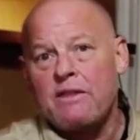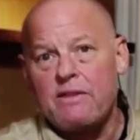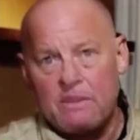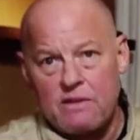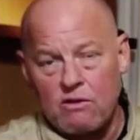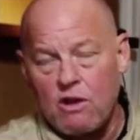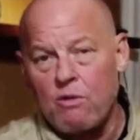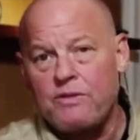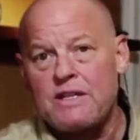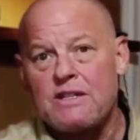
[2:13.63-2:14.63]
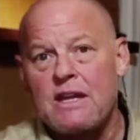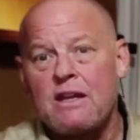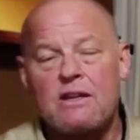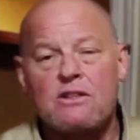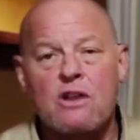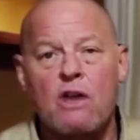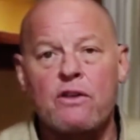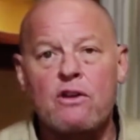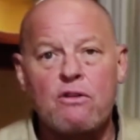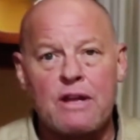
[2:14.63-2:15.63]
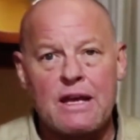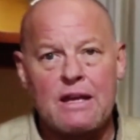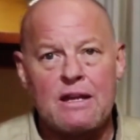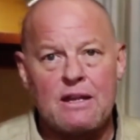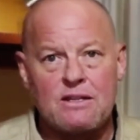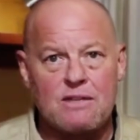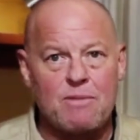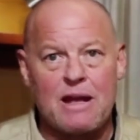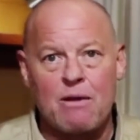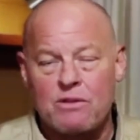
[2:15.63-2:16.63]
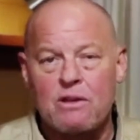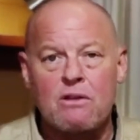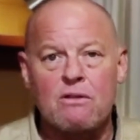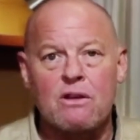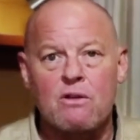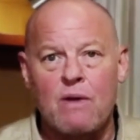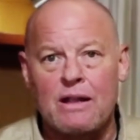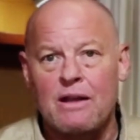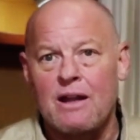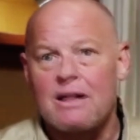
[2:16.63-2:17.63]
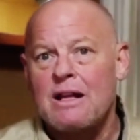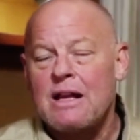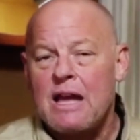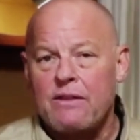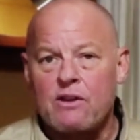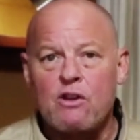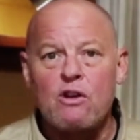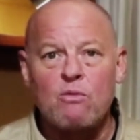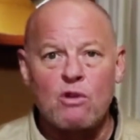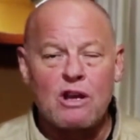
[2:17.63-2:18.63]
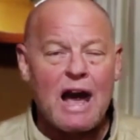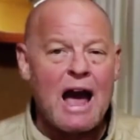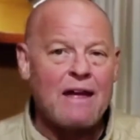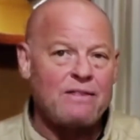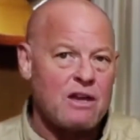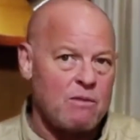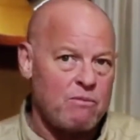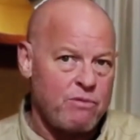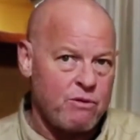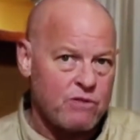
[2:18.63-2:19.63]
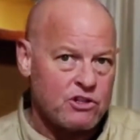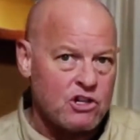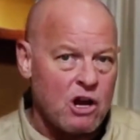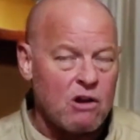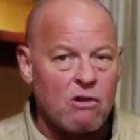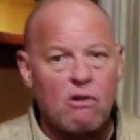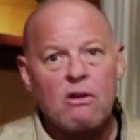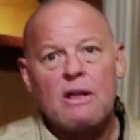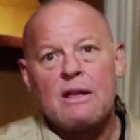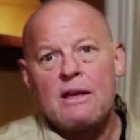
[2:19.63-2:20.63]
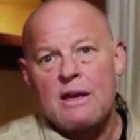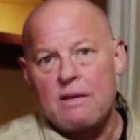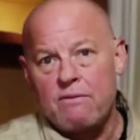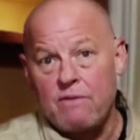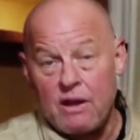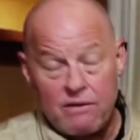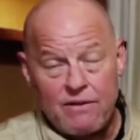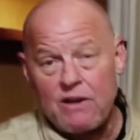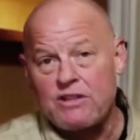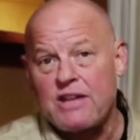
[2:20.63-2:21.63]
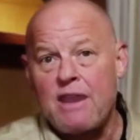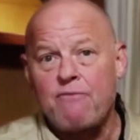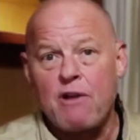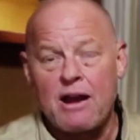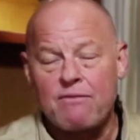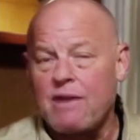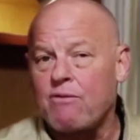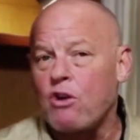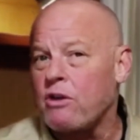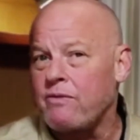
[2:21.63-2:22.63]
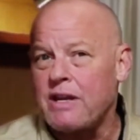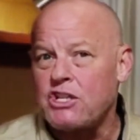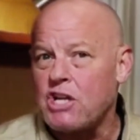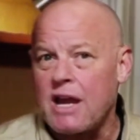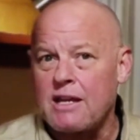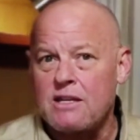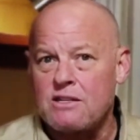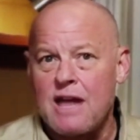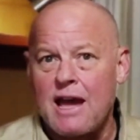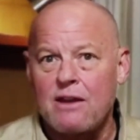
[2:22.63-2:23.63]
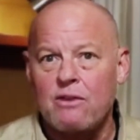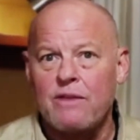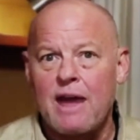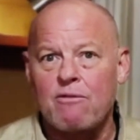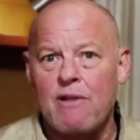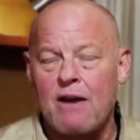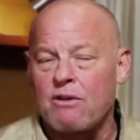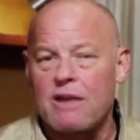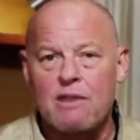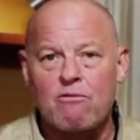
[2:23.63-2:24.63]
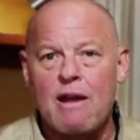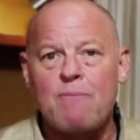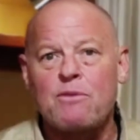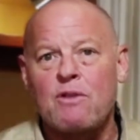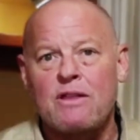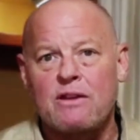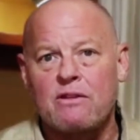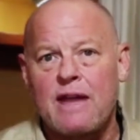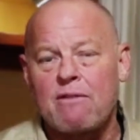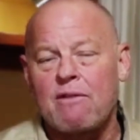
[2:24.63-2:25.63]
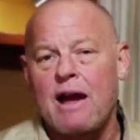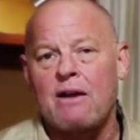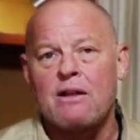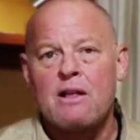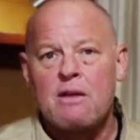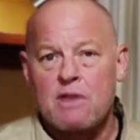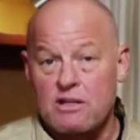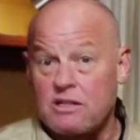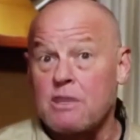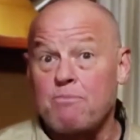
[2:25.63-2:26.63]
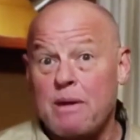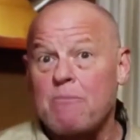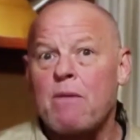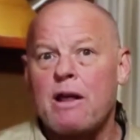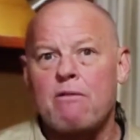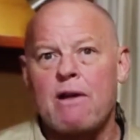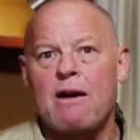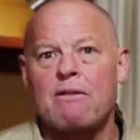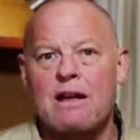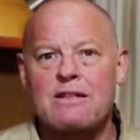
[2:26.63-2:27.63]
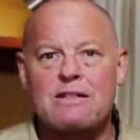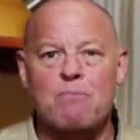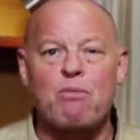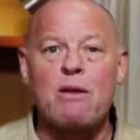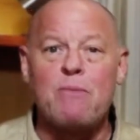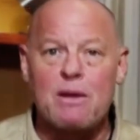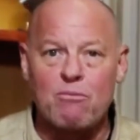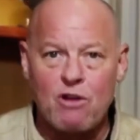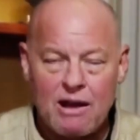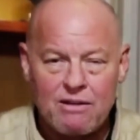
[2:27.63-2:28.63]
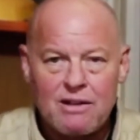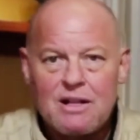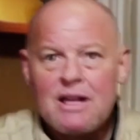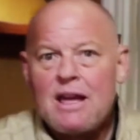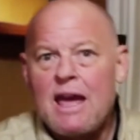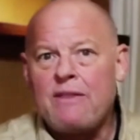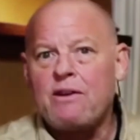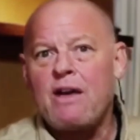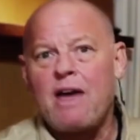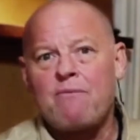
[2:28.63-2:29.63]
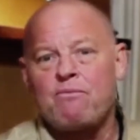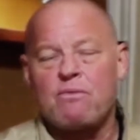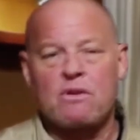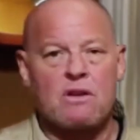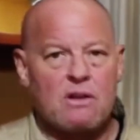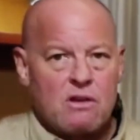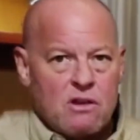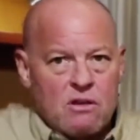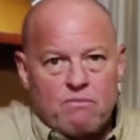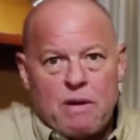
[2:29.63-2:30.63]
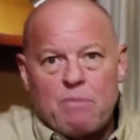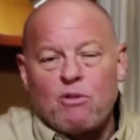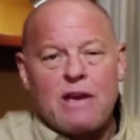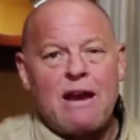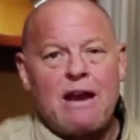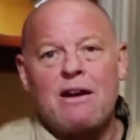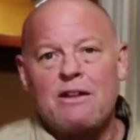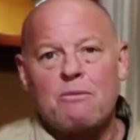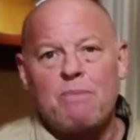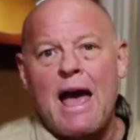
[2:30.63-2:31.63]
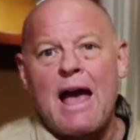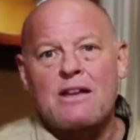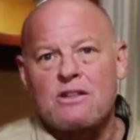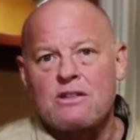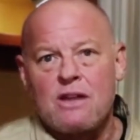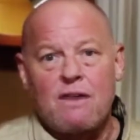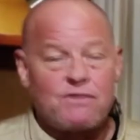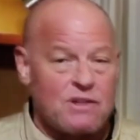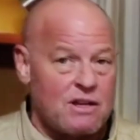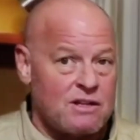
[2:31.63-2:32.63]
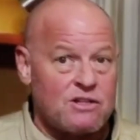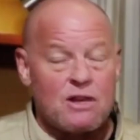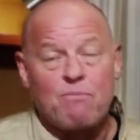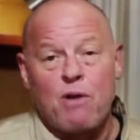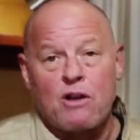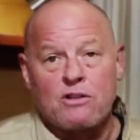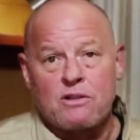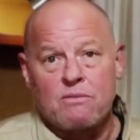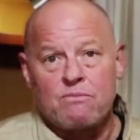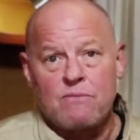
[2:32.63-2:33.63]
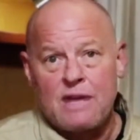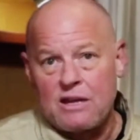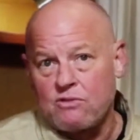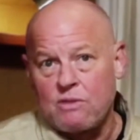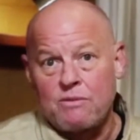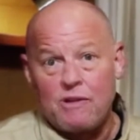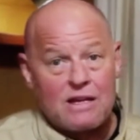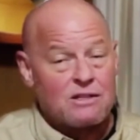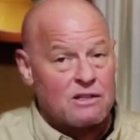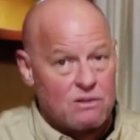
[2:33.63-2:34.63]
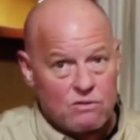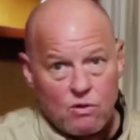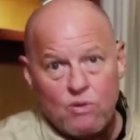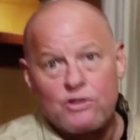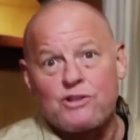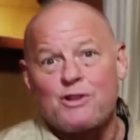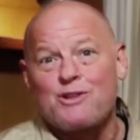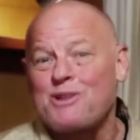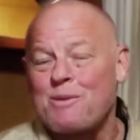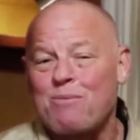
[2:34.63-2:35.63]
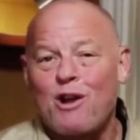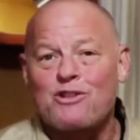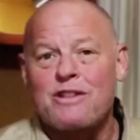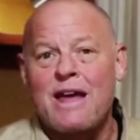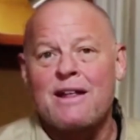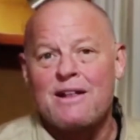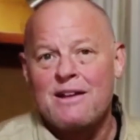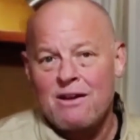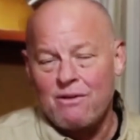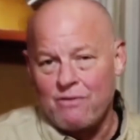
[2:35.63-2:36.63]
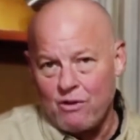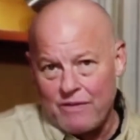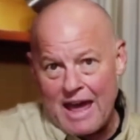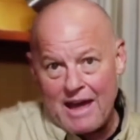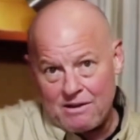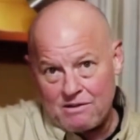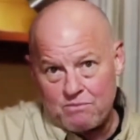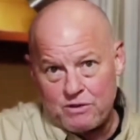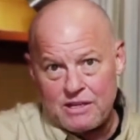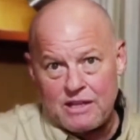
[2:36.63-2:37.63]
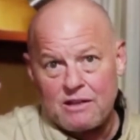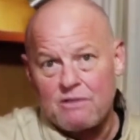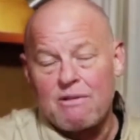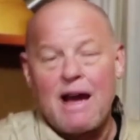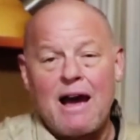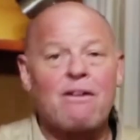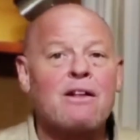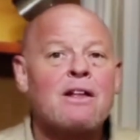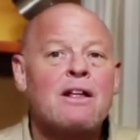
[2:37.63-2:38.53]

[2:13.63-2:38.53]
And then they'll go with these Indians called the Kuna Indians. I've been out with the Kuna quite a lot. And the Kuna will guide them through the jungle in a very safe route. I've never heard of any Chinese dying on that route or getting raped or anything on that route because it's a big money route, right? It's the premium route. And they'll have people carrying their bags and stuff. And some parts of that trip, they'll actually use horses on some parts of that, on that particular route.